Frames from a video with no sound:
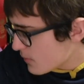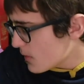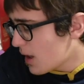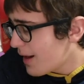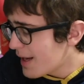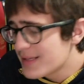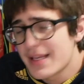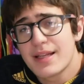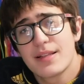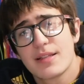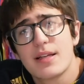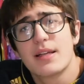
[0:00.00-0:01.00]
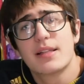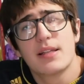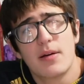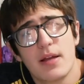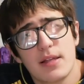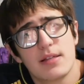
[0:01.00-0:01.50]
like I said,
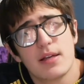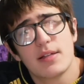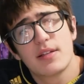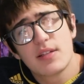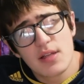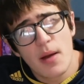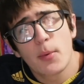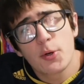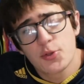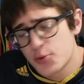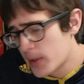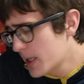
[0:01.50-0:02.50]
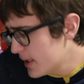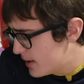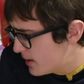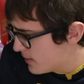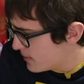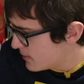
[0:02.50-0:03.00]
it's a summer
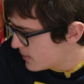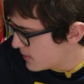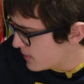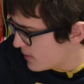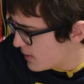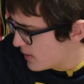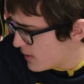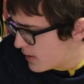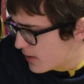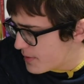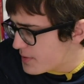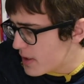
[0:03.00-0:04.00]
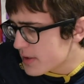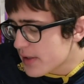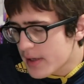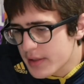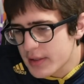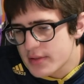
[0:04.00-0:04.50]
drink,
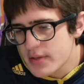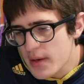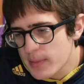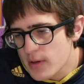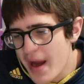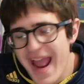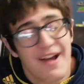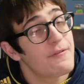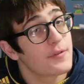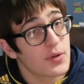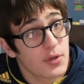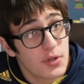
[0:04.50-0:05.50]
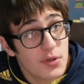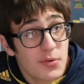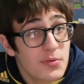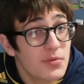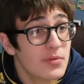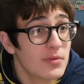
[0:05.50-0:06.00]
a summer
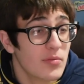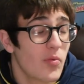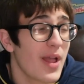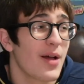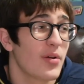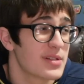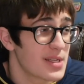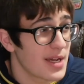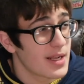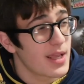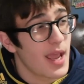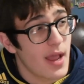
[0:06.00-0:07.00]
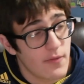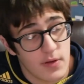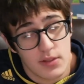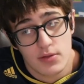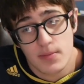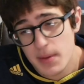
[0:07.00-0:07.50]
afternoon. Well, it's got a
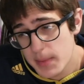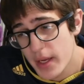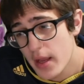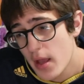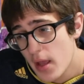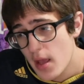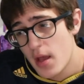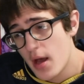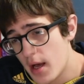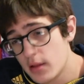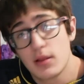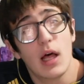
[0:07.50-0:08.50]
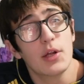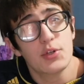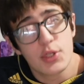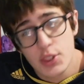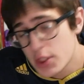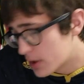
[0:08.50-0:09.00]
caffeine, so maybe a
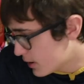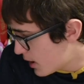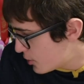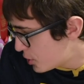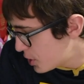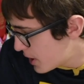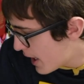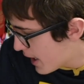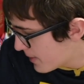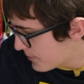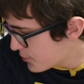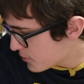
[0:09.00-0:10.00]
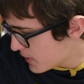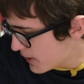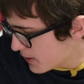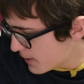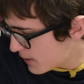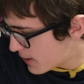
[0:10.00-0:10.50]
lunchtime drink.